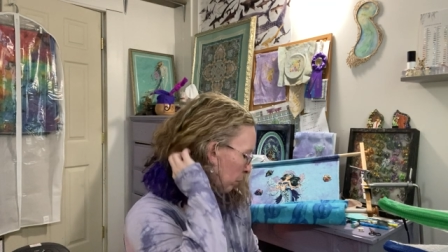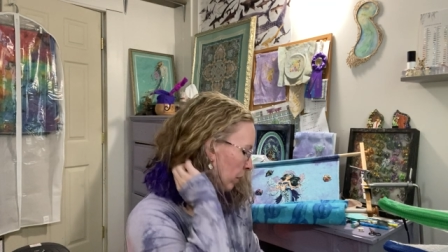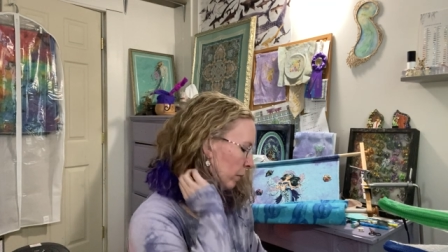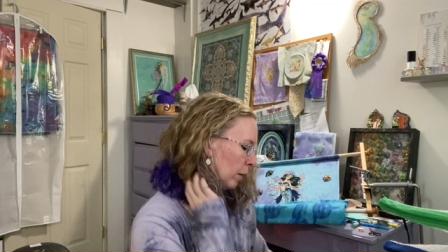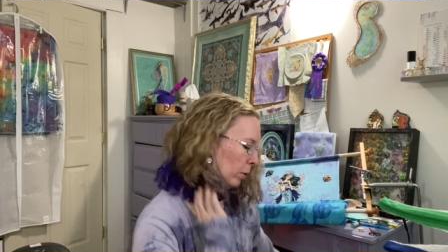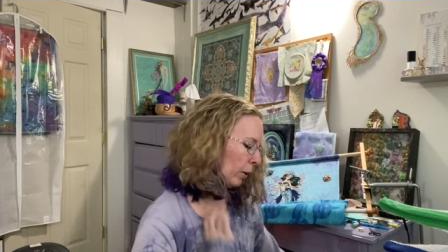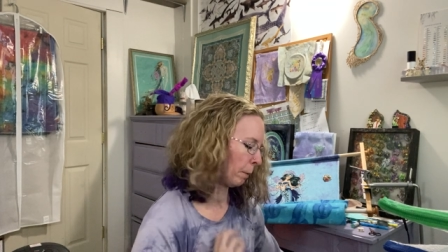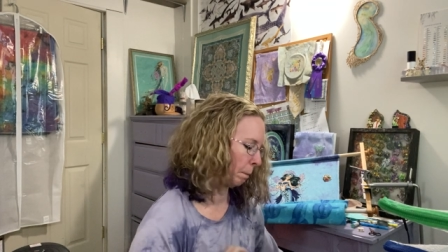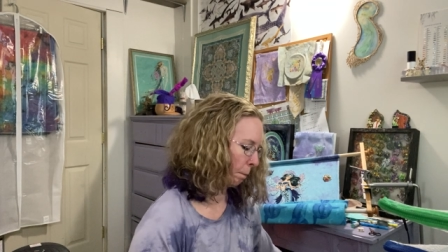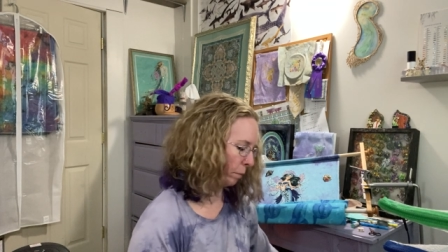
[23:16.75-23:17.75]
in my fabric.
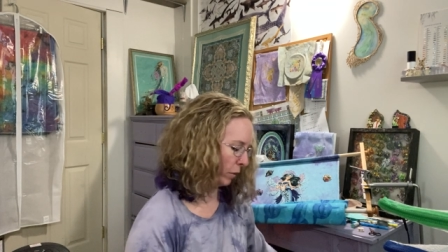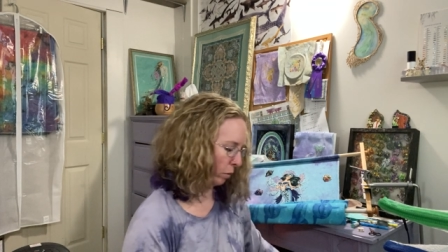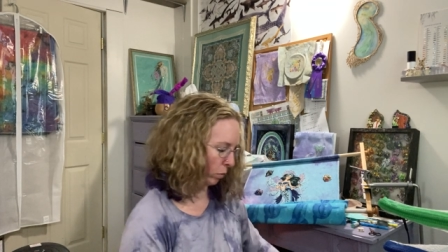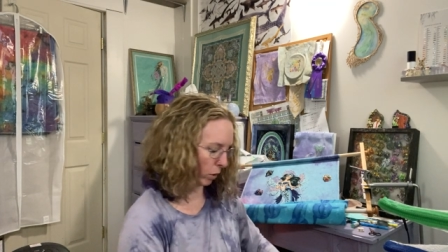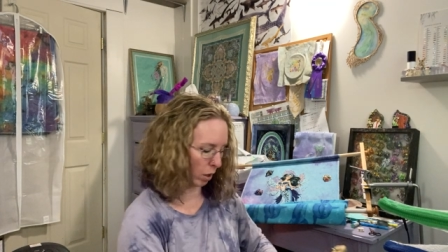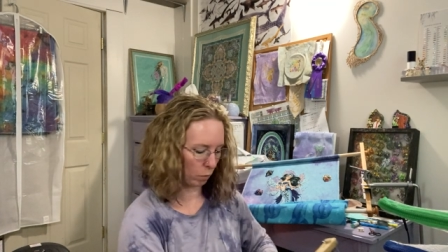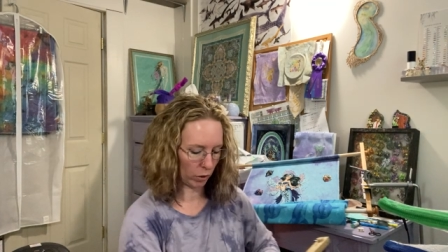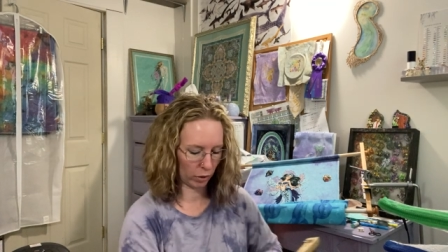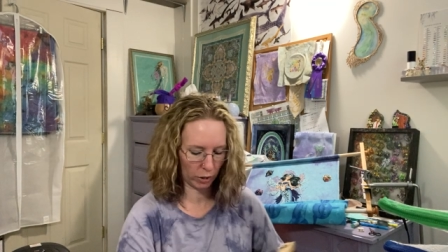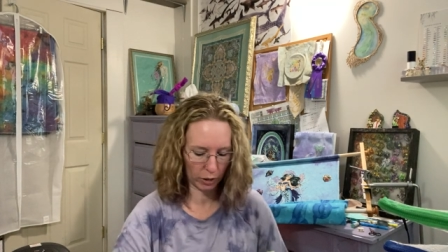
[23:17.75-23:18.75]
Forgot
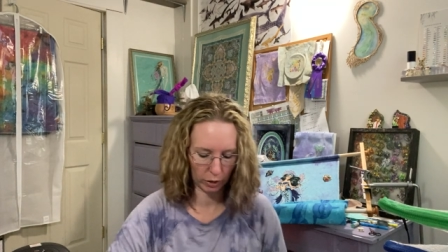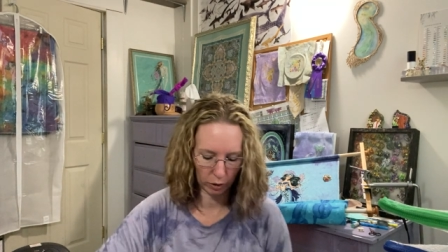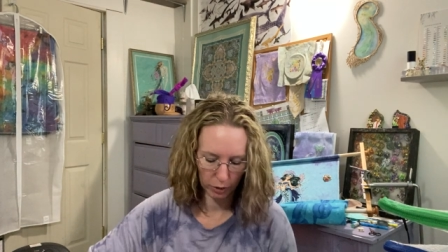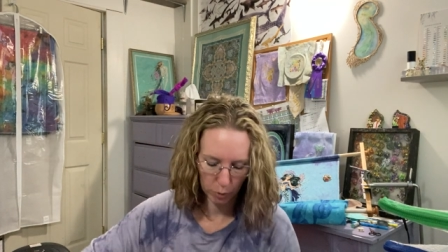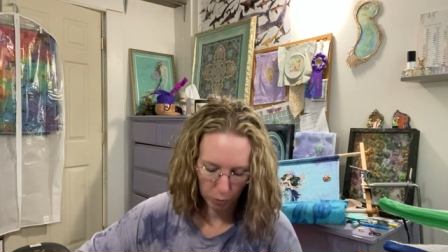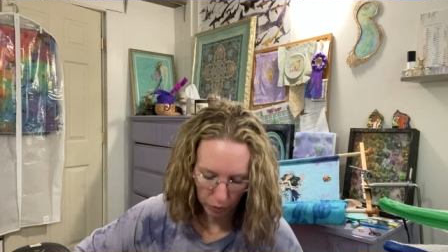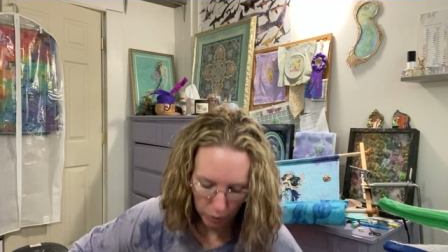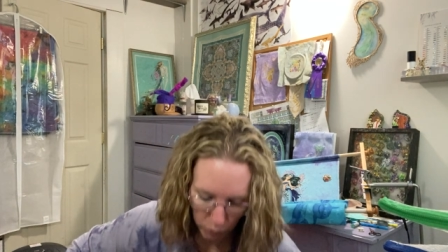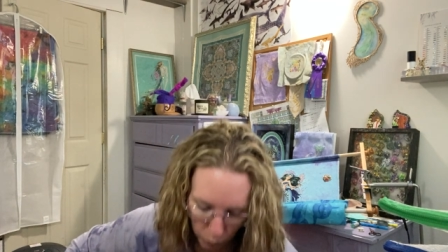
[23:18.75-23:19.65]
one. Hang on, let's put this